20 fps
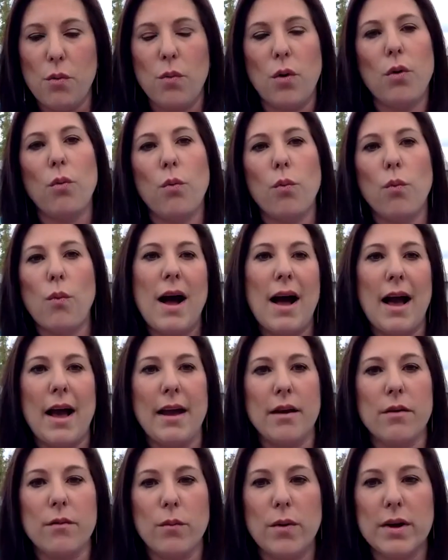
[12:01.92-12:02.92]
well,
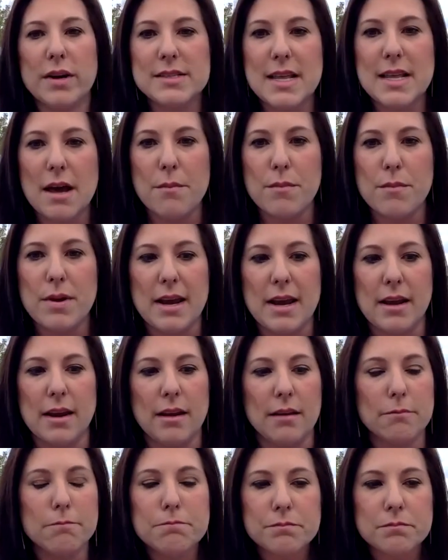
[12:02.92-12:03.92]
why? What does that mean?
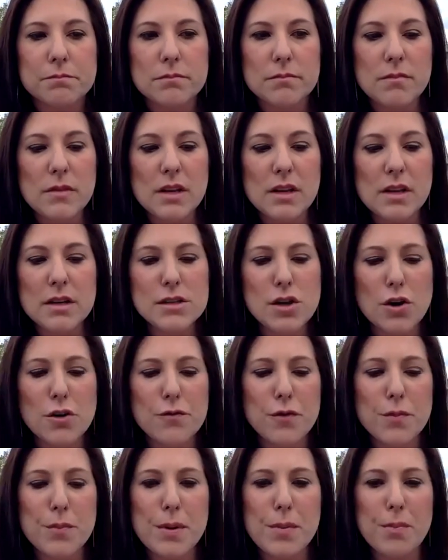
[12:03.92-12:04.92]
And it's hard
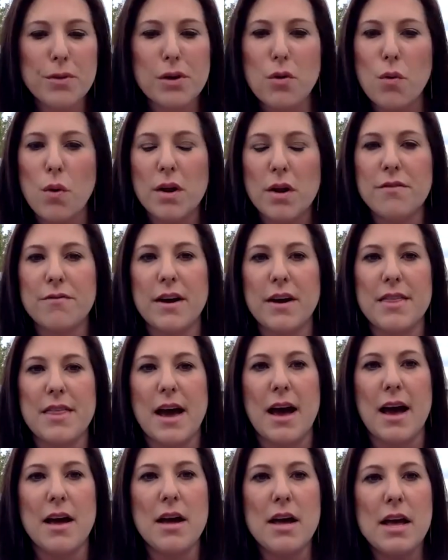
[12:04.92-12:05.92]
for people to quantify
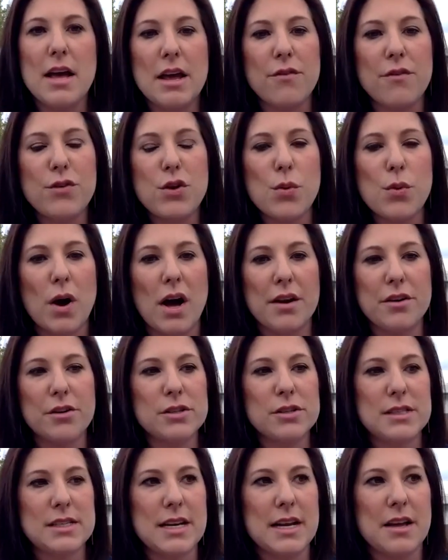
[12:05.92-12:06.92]
that. If you
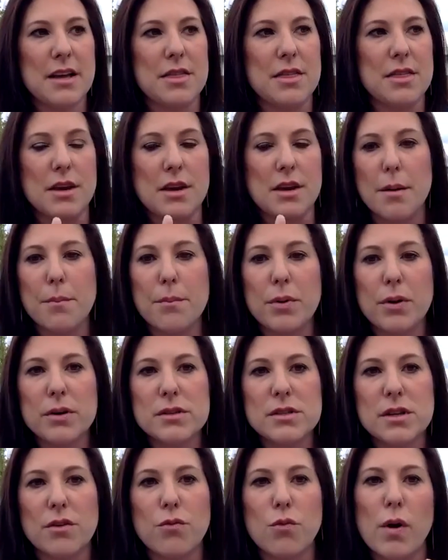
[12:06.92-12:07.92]
understand the
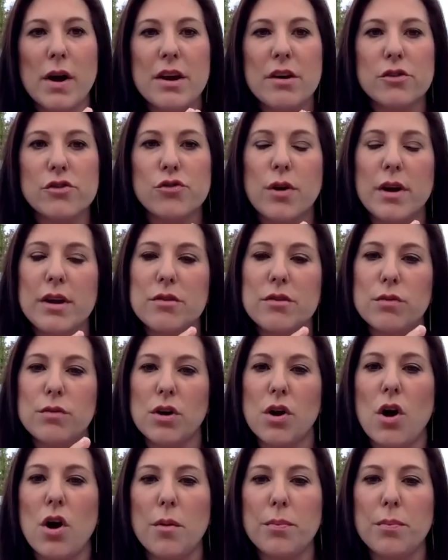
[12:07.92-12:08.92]
numbers of what you're trying to
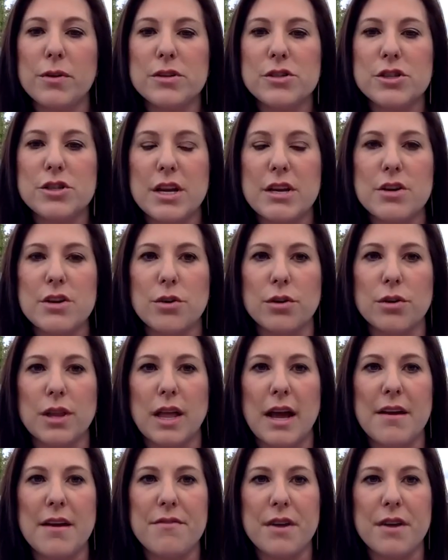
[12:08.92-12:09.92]
accomplish in your
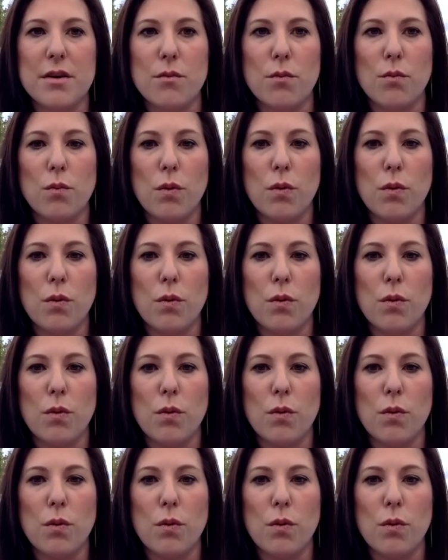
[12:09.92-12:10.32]
life and